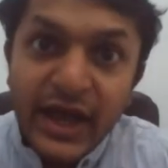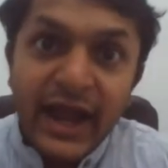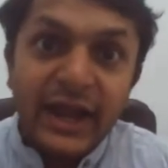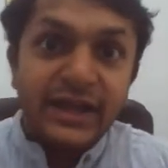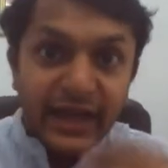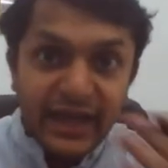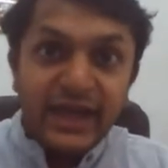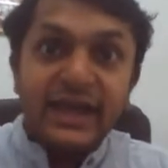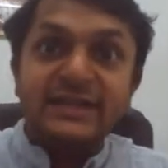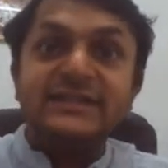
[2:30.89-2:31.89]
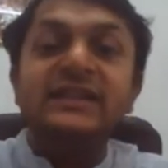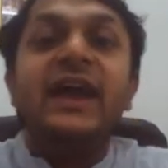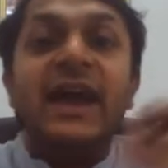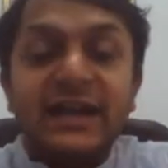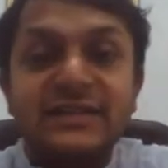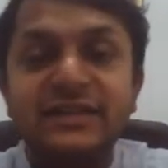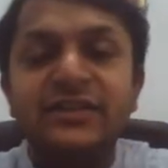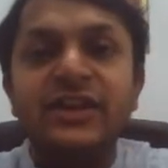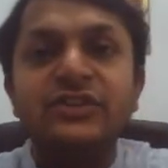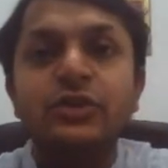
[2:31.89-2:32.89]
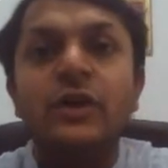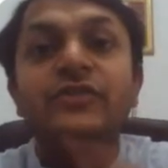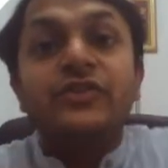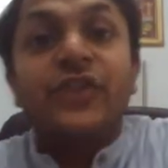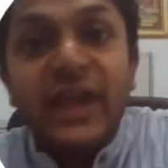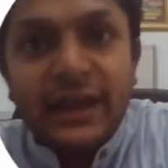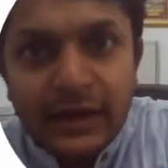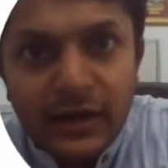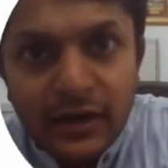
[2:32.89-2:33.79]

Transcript: and a is the acceleration of the train.